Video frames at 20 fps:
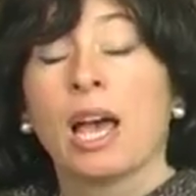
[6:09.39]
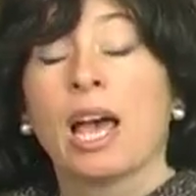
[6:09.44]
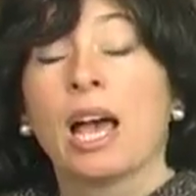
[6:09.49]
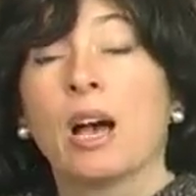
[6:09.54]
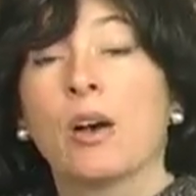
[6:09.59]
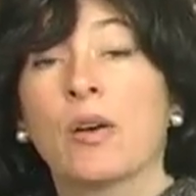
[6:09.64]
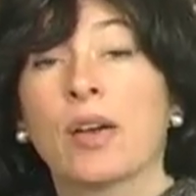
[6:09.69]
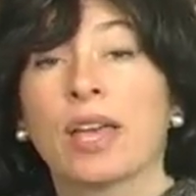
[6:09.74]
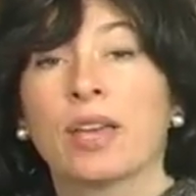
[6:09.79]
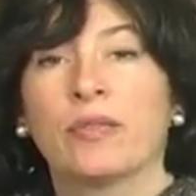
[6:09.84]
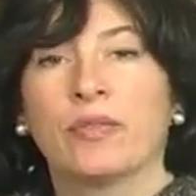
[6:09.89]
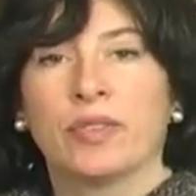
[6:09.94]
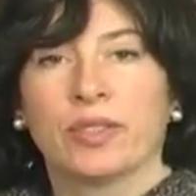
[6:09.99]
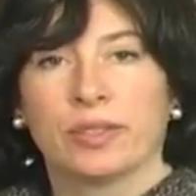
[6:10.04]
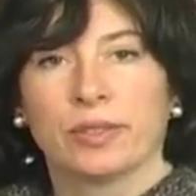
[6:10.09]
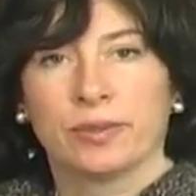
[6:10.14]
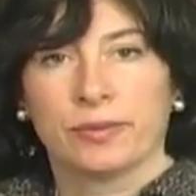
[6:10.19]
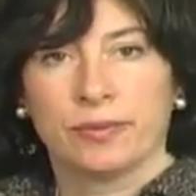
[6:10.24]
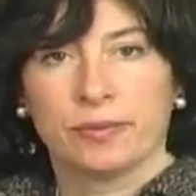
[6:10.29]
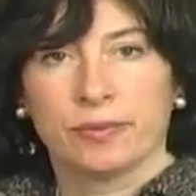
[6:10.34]

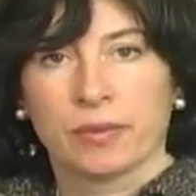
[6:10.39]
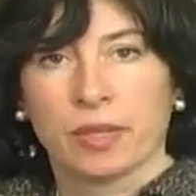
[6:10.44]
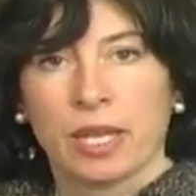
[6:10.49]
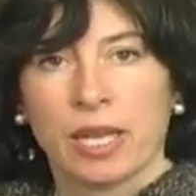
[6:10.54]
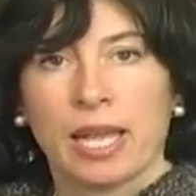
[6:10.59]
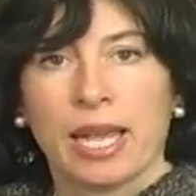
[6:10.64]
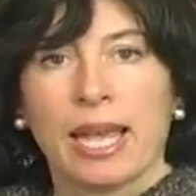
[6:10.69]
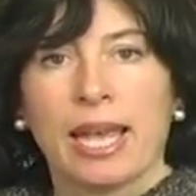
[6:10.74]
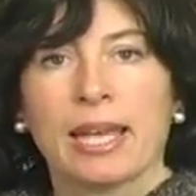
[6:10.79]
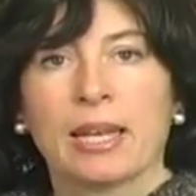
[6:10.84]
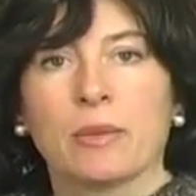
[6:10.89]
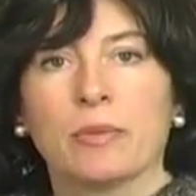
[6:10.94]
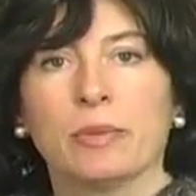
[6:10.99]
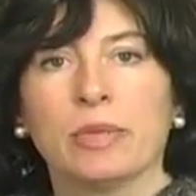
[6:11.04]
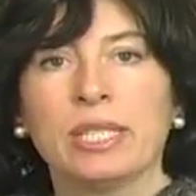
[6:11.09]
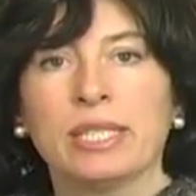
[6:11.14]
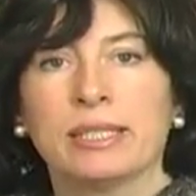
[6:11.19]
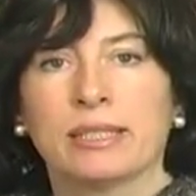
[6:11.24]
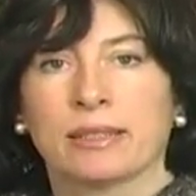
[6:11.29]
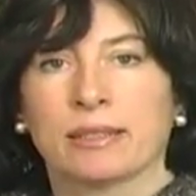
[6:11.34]
However, at a
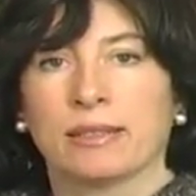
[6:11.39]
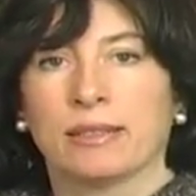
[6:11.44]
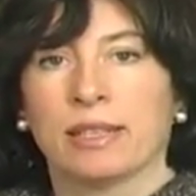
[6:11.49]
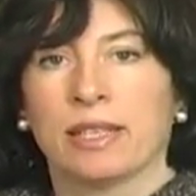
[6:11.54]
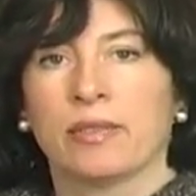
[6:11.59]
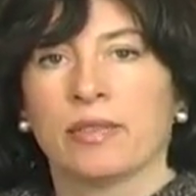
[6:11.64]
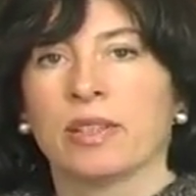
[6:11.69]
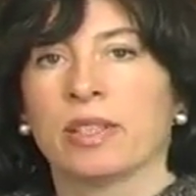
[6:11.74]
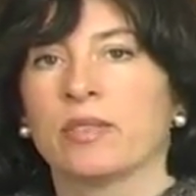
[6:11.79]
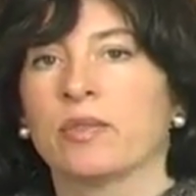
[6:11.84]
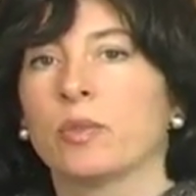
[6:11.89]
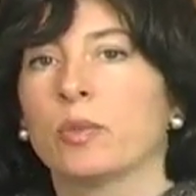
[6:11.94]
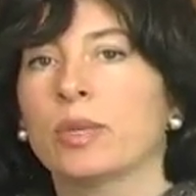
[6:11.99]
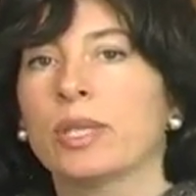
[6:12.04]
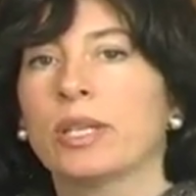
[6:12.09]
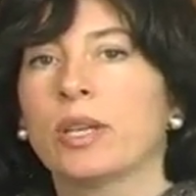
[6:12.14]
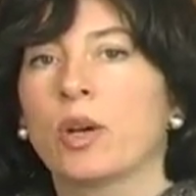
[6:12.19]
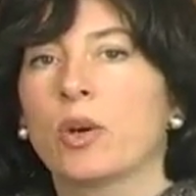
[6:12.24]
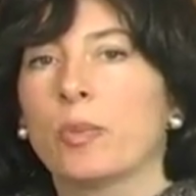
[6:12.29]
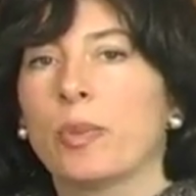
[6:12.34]
mystical level, if
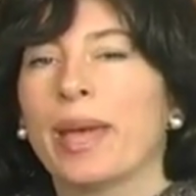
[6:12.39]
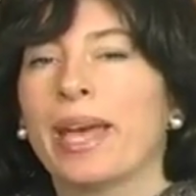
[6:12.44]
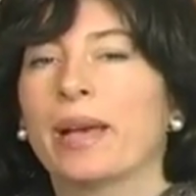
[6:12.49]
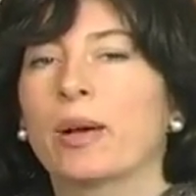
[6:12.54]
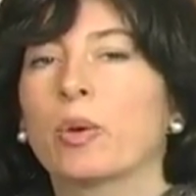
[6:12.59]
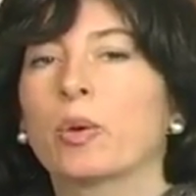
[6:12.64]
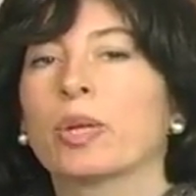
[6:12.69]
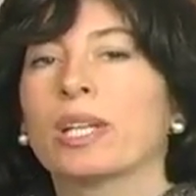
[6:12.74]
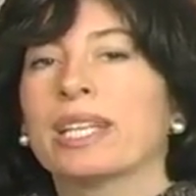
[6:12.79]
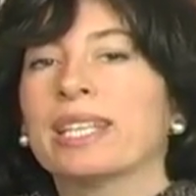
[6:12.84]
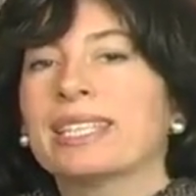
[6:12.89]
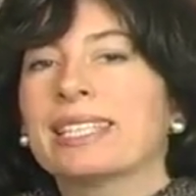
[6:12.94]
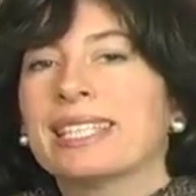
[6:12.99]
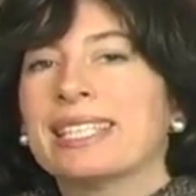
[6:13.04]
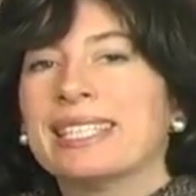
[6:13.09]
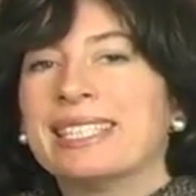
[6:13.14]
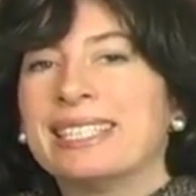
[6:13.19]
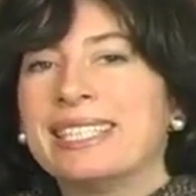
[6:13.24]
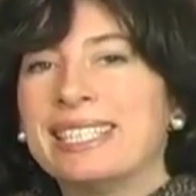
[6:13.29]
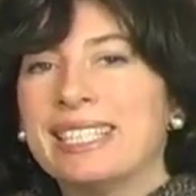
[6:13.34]
we go back, or let's
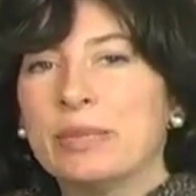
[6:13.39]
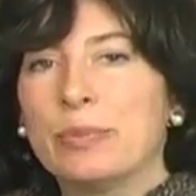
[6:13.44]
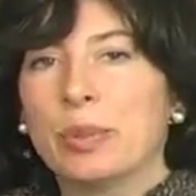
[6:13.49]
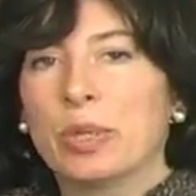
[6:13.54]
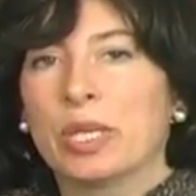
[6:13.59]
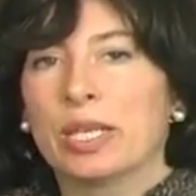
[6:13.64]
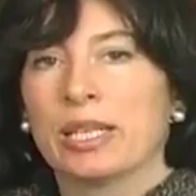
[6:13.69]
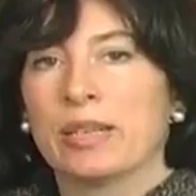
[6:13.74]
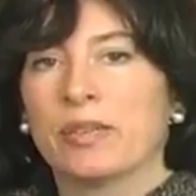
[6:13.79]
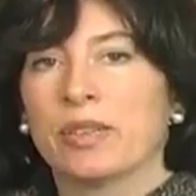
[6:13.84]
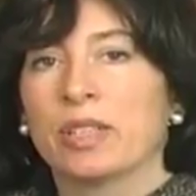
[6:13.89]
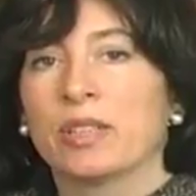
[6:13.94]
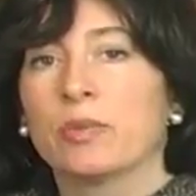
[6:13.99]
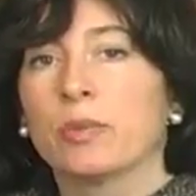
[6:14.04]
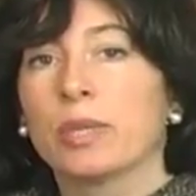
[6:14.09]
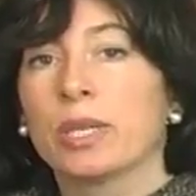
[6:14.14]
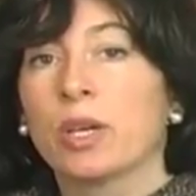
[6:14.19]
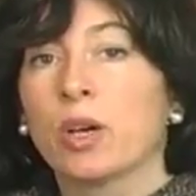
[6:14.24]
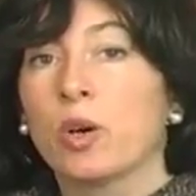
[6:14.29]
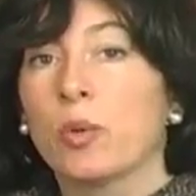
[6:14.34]
say a deeper level,
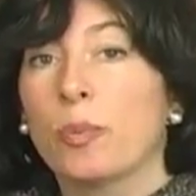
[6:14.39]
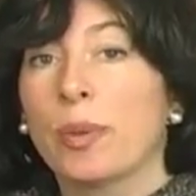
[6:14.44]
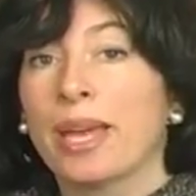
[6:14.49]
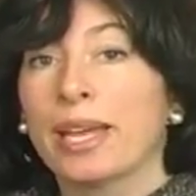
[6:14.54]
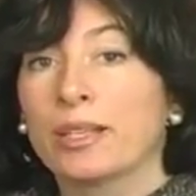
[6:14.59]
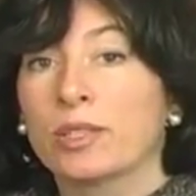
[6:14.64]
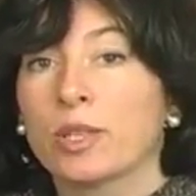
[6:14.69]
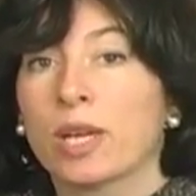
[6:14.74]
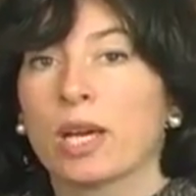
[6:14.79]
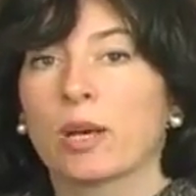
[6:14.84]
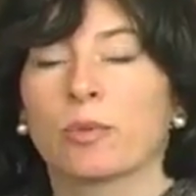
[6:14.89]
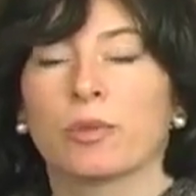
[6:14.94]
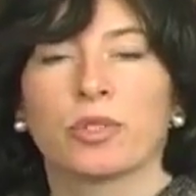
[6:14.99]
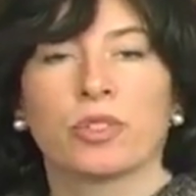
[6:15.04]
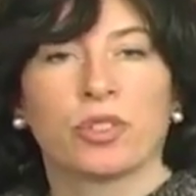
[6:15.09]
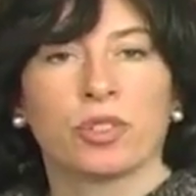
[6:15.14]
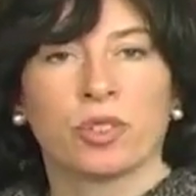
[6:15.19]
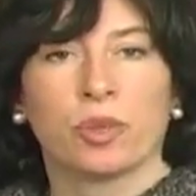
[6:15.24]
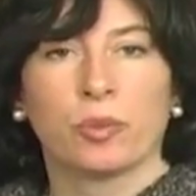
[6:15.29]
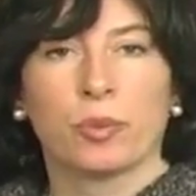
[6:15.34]
if we go back to our
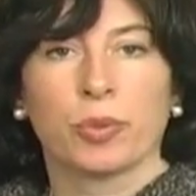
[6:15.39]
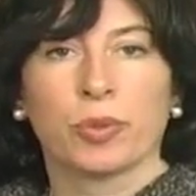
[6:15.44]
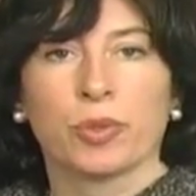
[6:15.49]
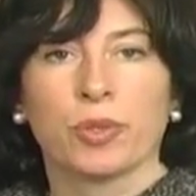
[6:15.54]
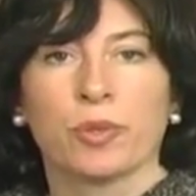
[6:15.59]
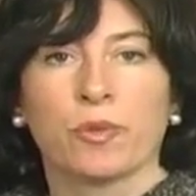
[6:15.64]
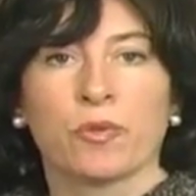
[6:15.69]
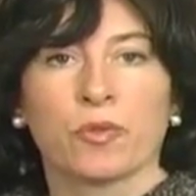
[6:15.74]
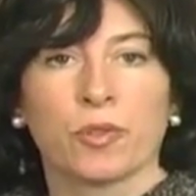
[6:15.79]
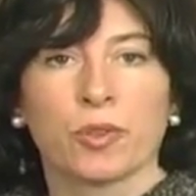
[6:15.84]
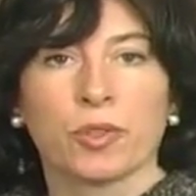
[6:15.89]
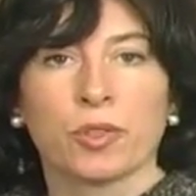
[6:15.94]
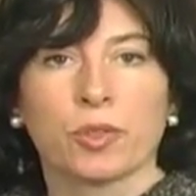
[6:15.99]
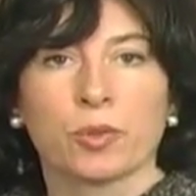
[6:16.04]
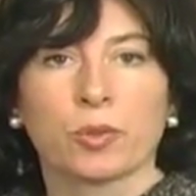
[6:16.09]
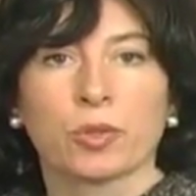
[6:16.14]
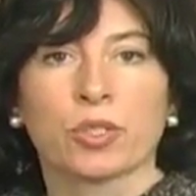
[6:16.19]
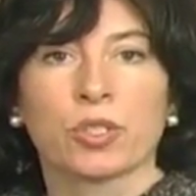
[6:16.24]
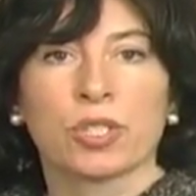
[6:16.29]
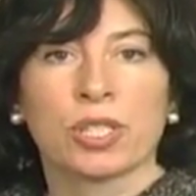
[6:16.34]
original
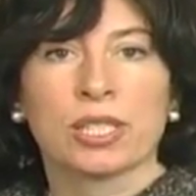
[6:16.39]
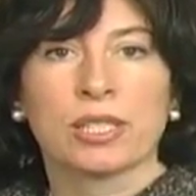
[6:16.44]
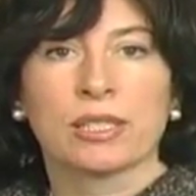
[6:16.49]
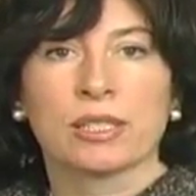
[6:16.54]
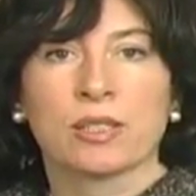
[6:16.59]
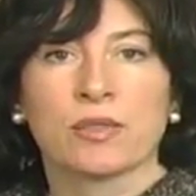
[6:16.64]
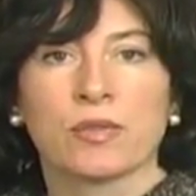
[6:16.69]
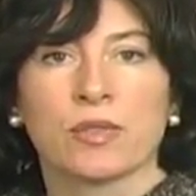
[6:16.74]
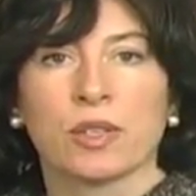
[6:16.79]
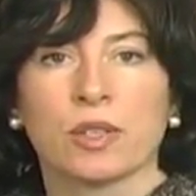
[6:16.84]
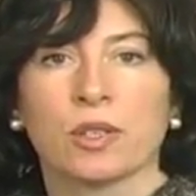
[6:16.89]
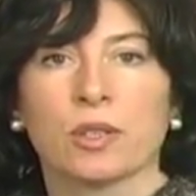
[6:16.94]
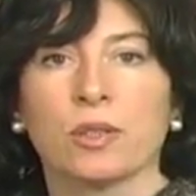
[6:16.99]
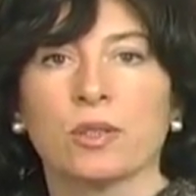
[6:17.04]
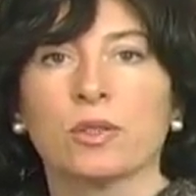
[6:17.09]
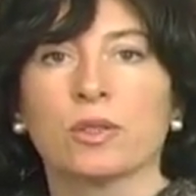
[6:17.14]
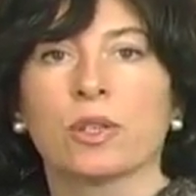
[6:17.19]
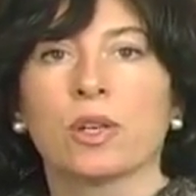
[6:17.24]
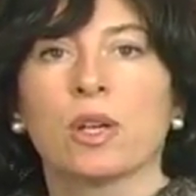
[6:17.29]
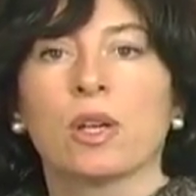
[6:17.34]
verse, which says as
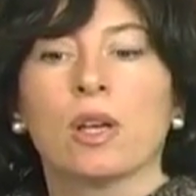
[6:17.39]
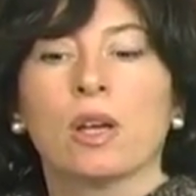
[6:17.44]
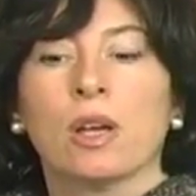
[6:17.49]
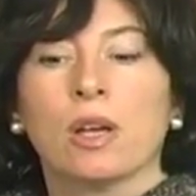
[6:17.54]
follows,